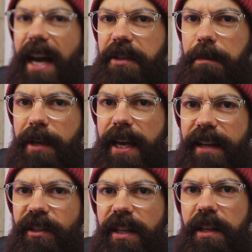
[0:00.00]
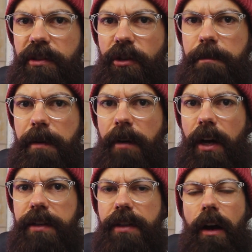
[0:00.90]
As a PhD
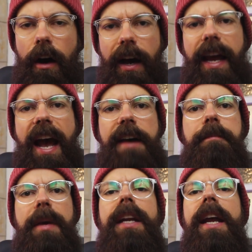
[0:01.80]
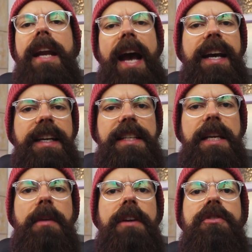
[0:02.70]
supervisor, I have been in
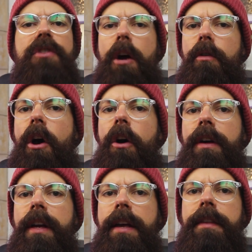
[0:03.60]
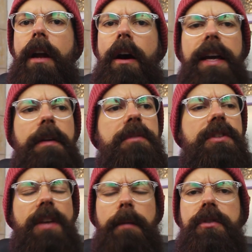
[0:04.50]
academia so long that I am
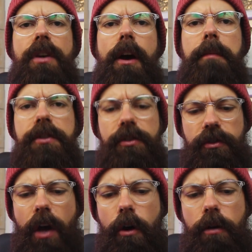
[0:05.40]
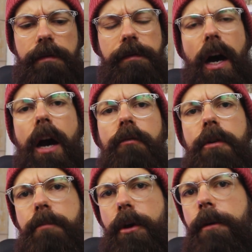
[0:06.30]
sometimes so far
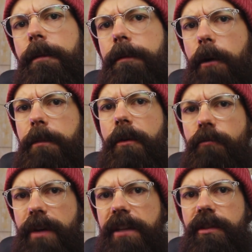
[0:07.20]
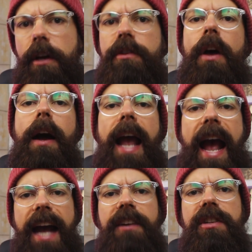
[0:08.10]
removed from the research that I
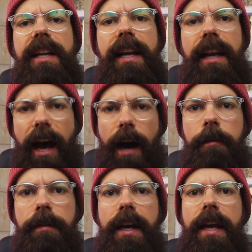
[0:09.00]
actually love